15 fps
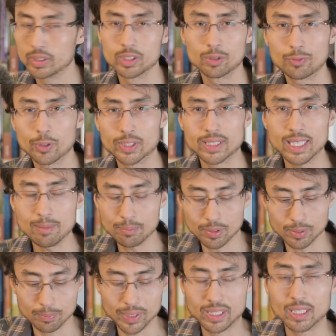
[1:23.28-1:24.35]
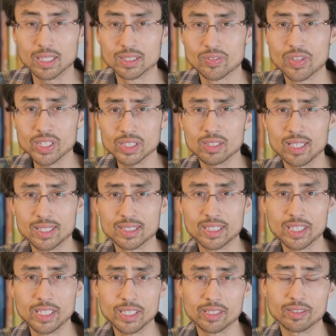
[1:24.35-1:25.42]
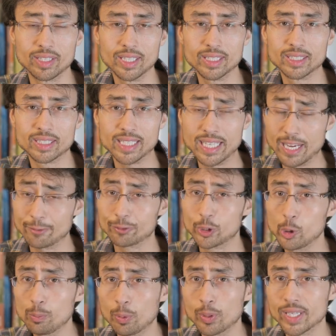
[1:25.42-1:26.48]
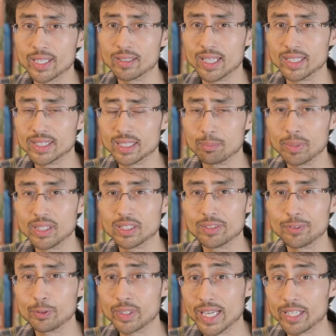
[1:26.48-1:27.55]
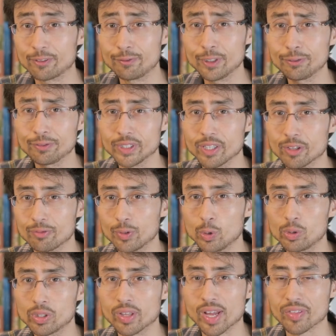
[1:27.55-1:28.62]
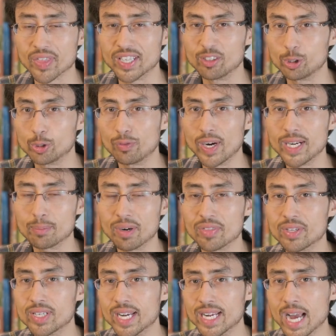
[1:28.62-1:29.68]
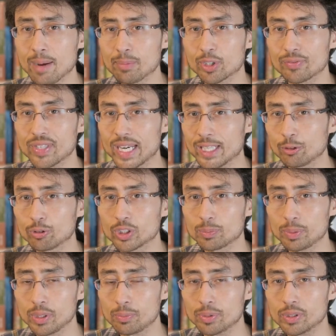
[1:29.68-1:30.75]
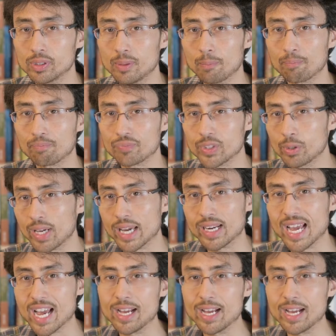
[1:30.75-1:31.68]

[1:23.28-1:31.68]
So for example, because this lens here is an f2.8 lens, it means if you take 50, the focal length, and you divide it by the diameter of the entrance pupil, you get